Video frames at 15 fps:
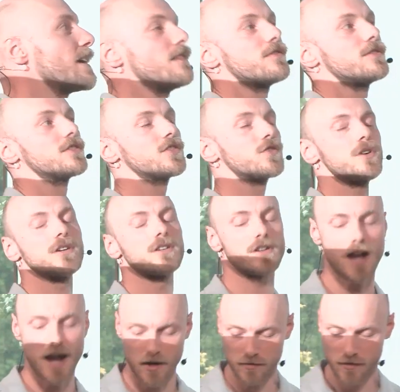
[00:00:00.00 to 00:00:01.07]
even a stronger
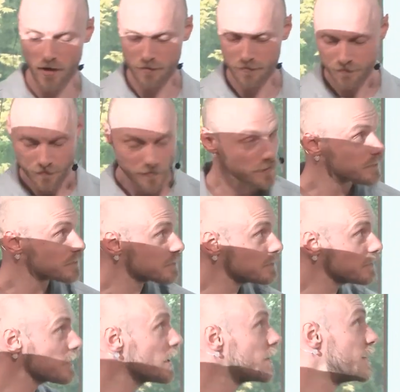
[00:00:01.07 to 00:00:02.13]
outcome.
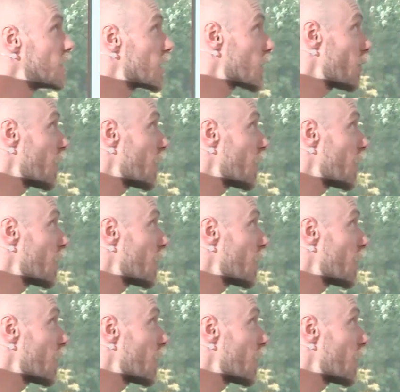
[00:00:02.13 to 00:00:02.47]
The other